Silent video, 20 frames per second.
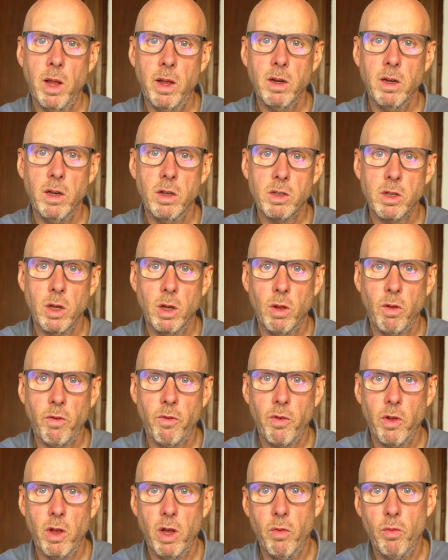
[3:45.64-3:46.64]

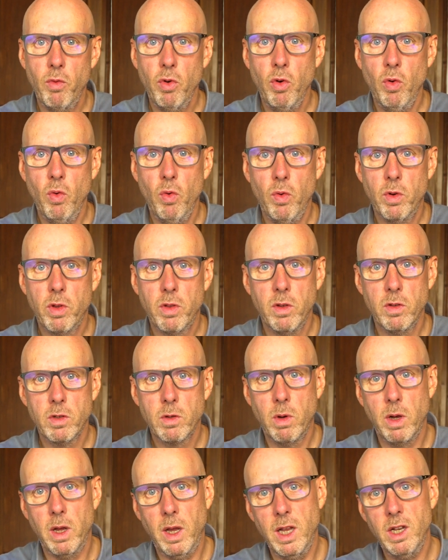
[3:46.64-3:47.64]
yourself a route that's
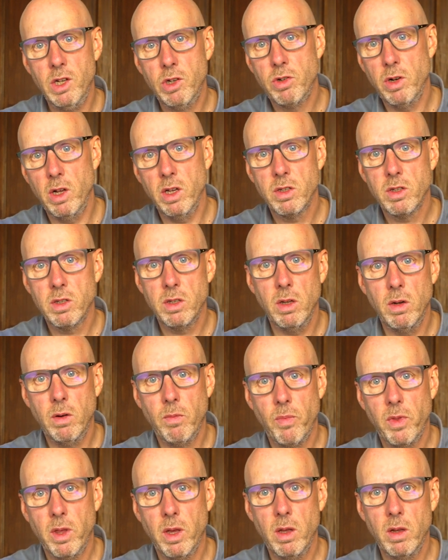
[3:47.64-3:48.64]
quite interesting
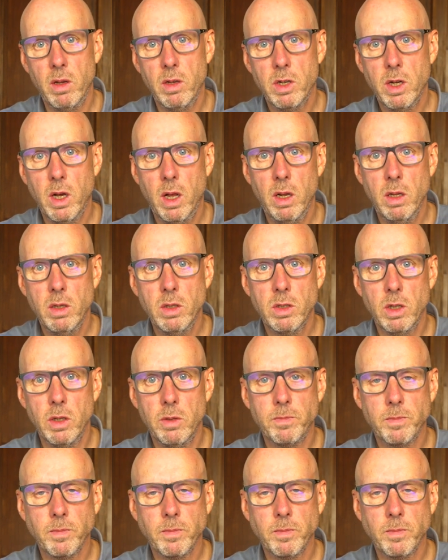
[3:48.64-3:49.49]
and challenging.